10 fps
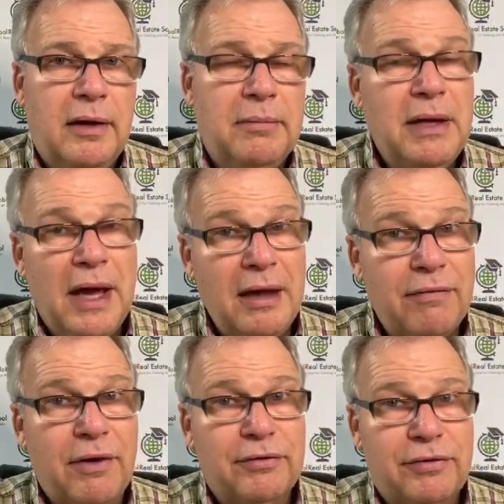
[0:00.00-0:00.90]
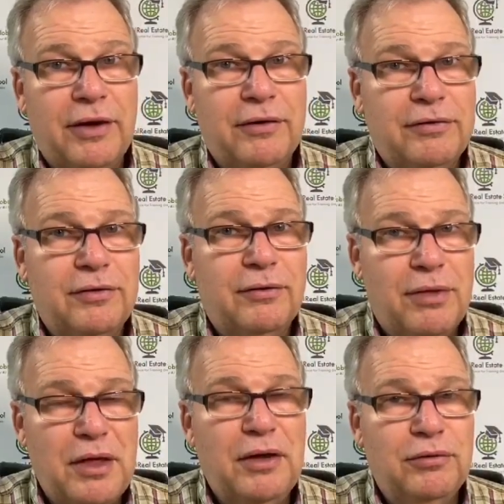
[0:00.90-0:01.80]
behave ourselves, and
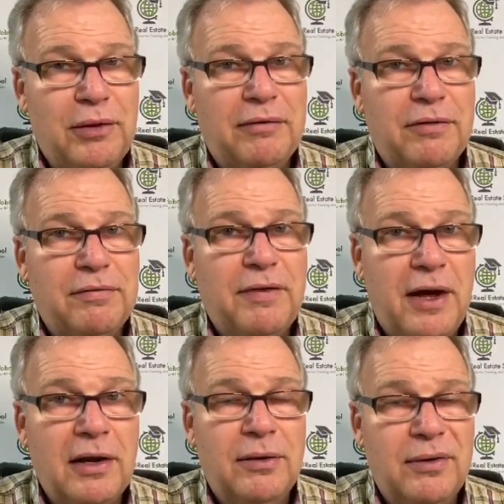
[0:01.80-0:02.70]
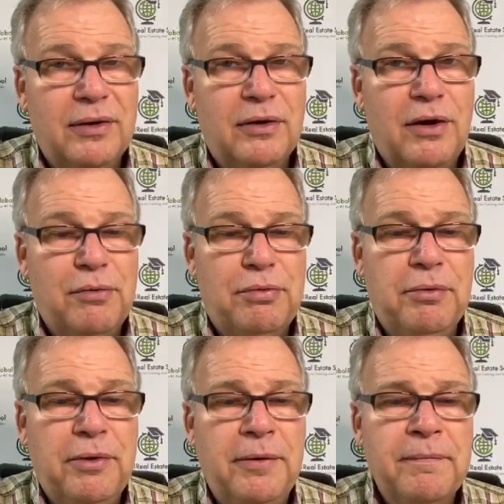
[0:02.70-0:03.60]
things we have to follow and go
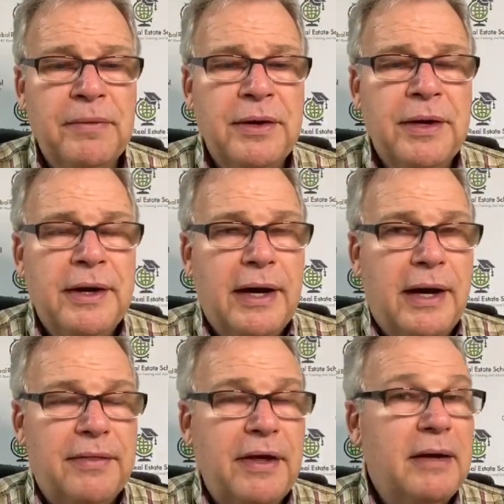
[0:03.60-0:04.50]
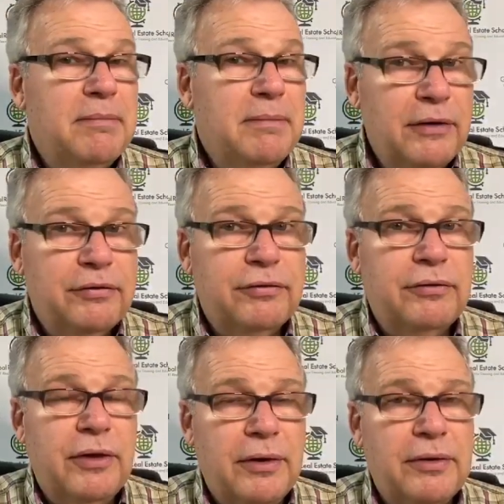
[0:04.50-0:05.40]
through.
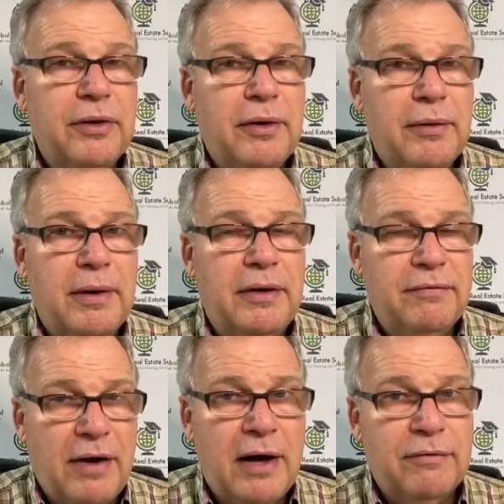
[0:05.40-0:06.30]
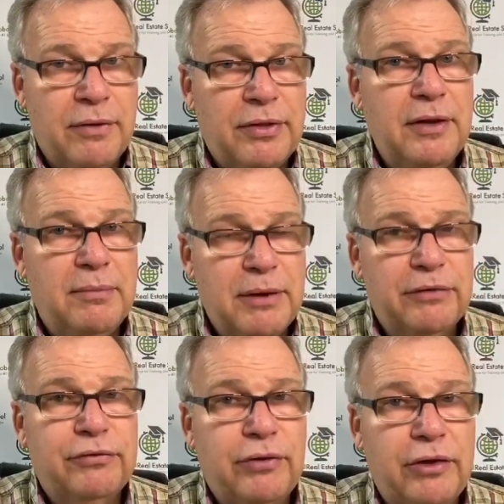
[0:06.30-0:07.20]
They're involved with the
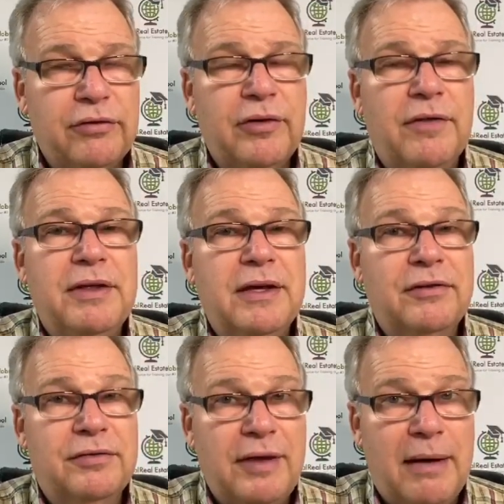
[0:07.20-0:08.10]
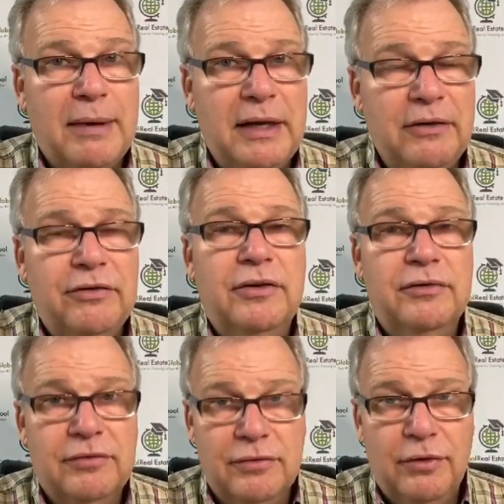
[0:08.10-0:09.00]
administration of the
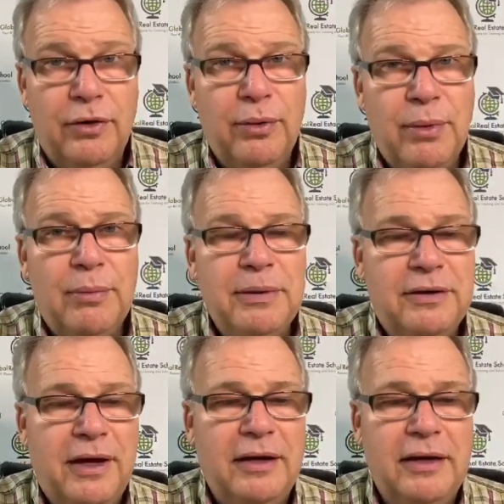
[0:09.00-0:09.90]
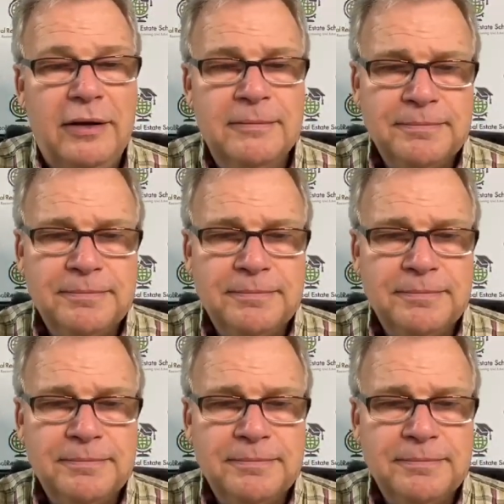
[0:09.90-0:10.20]
examinations you will be taking.